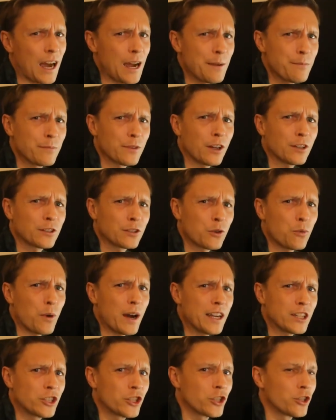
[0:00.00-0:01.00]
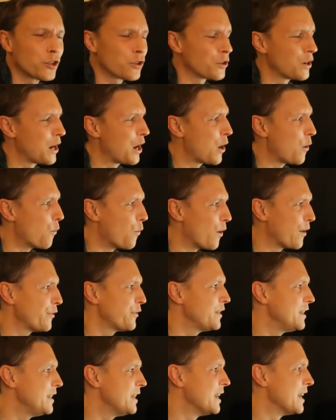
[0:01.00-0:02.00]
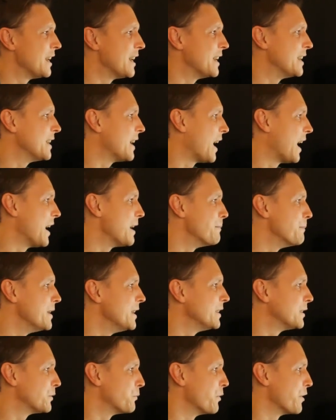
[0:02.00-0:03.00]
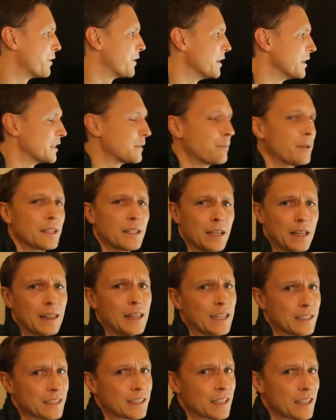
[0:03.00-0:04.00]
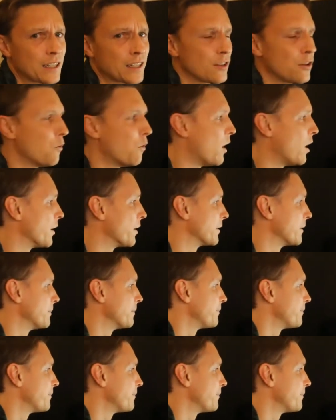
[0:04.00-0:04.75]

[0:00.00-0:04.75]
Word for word: I'm not quite sure what the A I means with this, but let's go on.